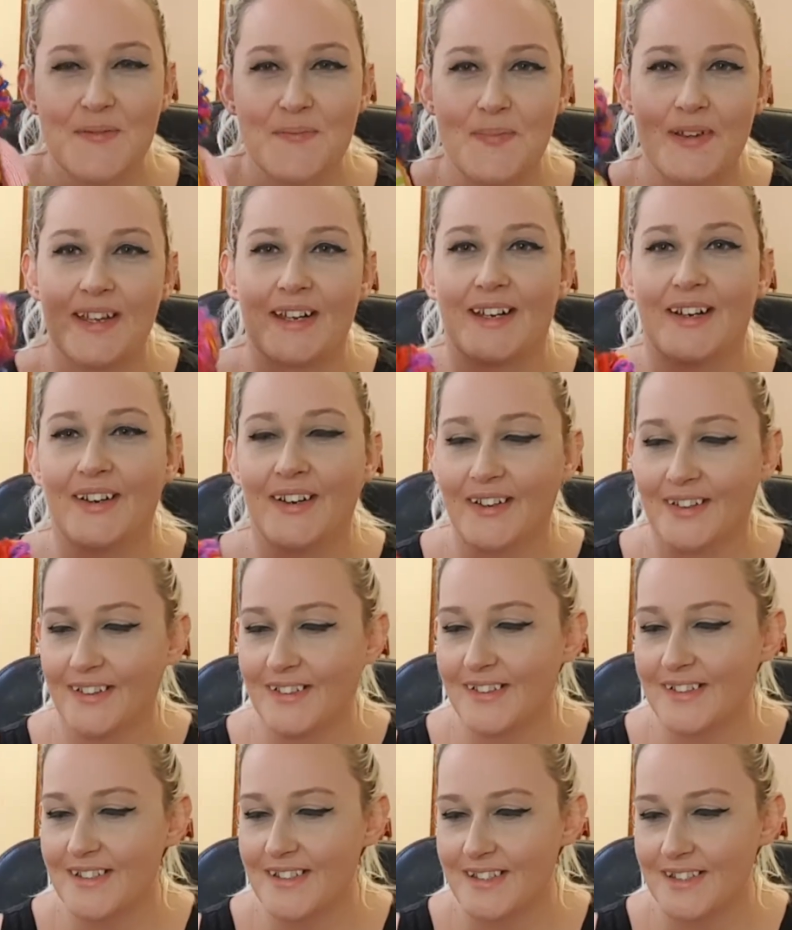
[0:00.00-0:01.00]

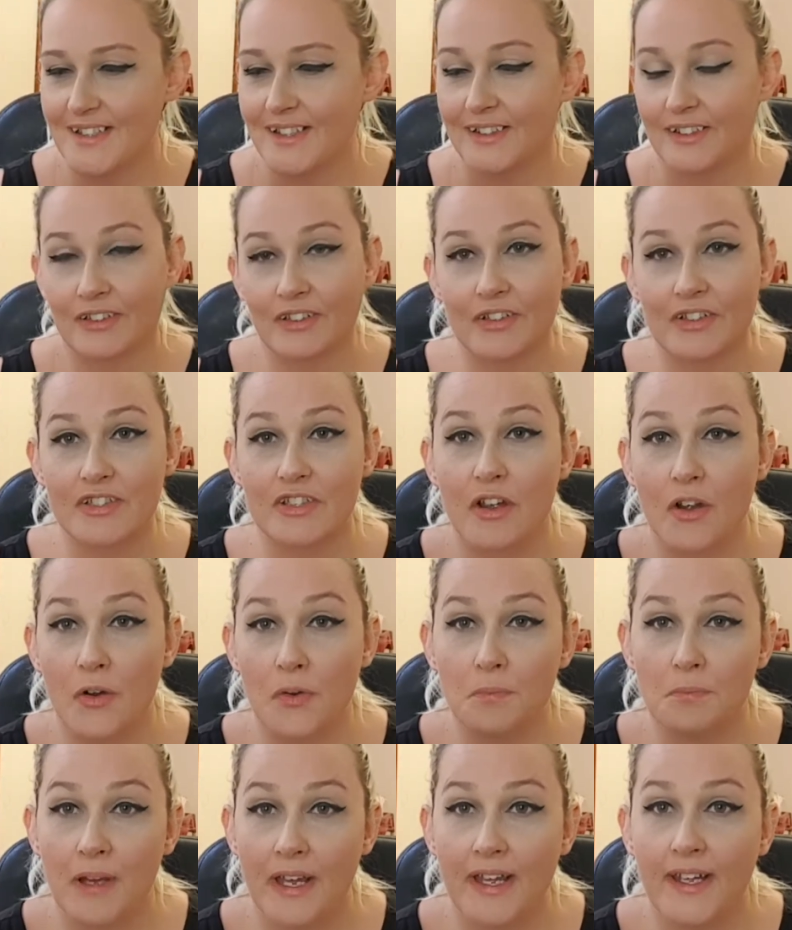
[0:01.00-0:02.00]
because it looks
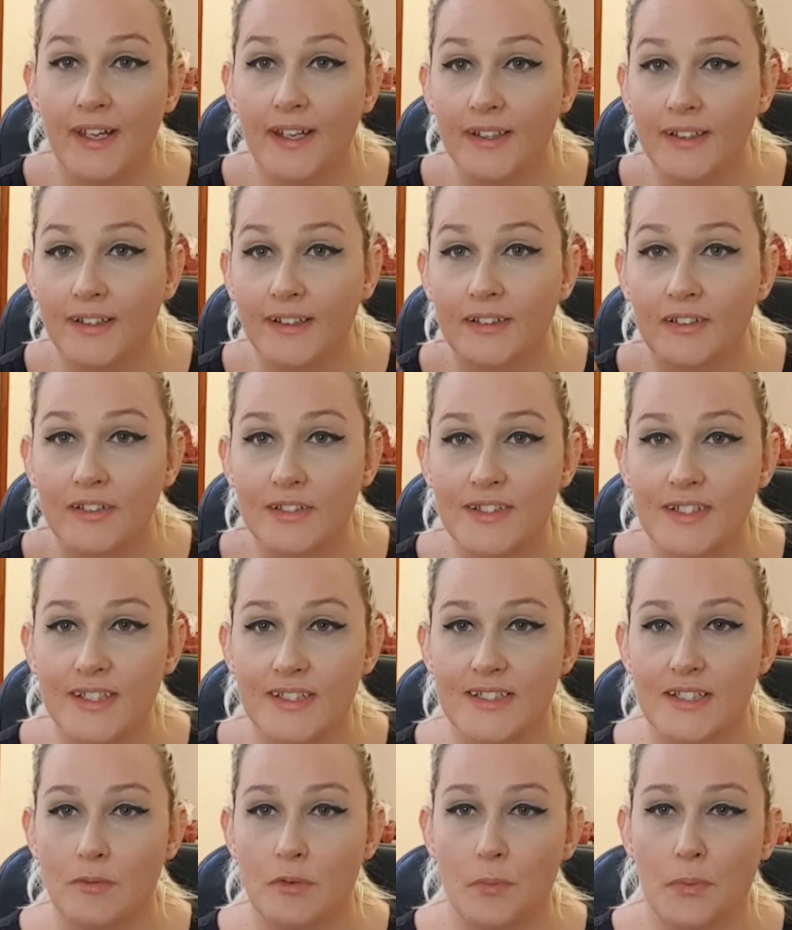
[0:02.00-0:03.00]
homemade. It looks
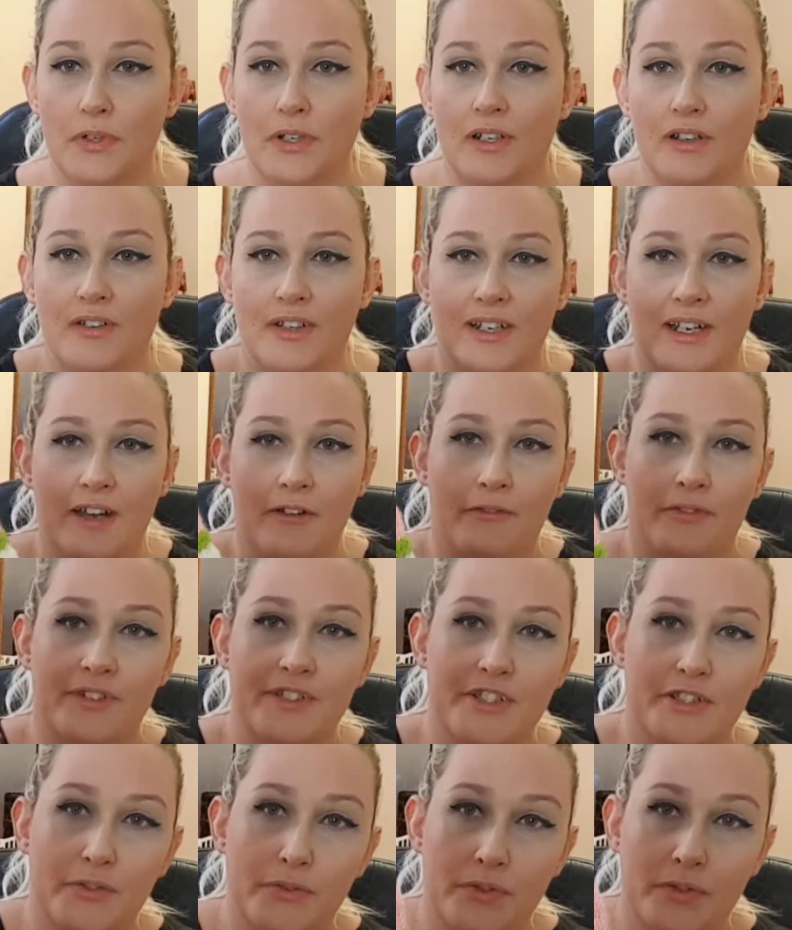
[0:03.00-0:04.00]
like someone put a lot of love
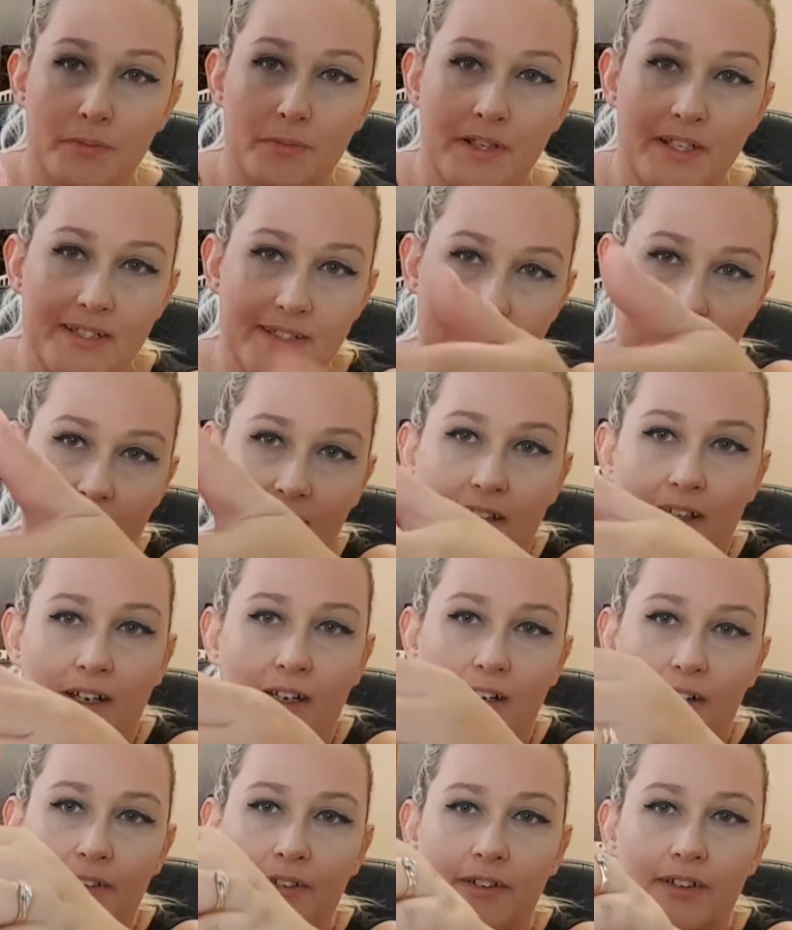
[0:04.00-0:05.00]
into him. He's a
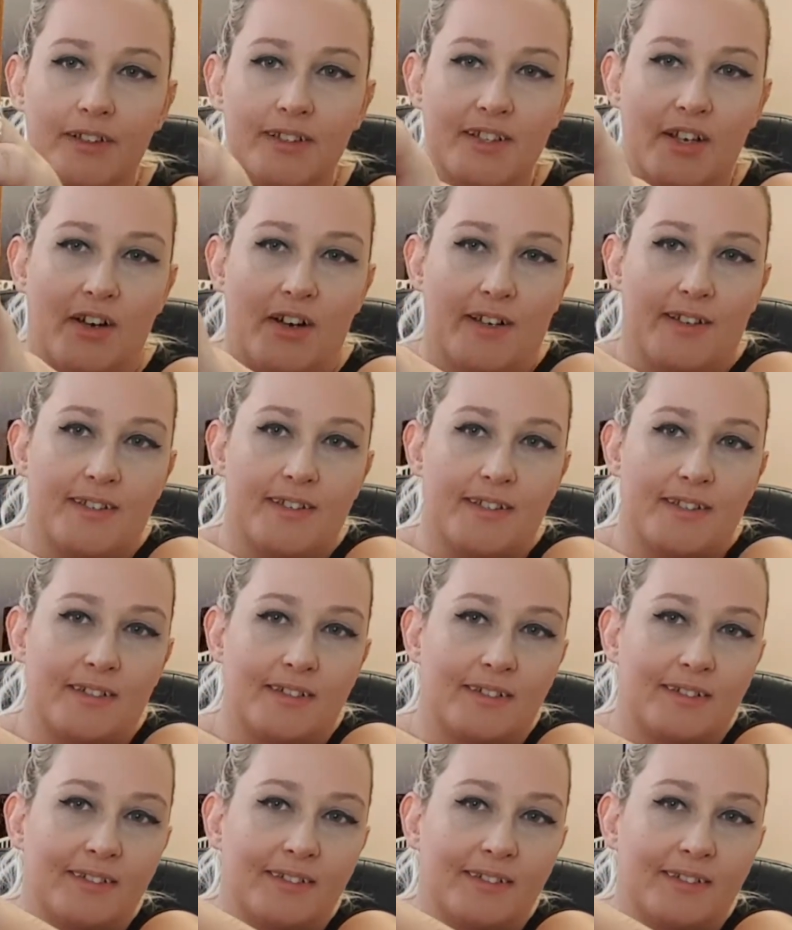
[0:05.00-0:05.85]
clown. Look at his eyes.